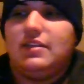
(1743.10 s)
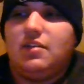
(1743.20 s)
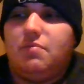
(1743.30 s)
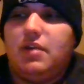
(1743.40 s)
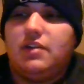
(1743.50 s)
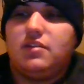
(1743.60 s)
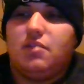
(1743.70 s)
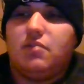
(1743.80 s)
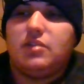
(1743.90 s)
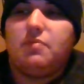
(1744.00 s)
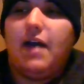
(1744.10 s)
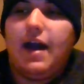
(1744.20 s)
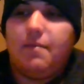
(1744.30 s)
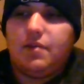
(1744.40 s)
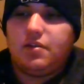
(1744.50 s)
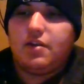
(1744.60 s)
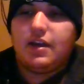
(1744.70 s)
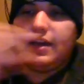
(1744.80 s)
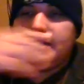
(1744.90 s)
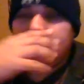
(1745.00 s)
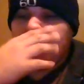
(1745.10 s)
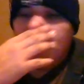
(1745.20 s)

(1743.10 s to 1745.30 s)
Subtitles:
It depends on what's popular, I guess.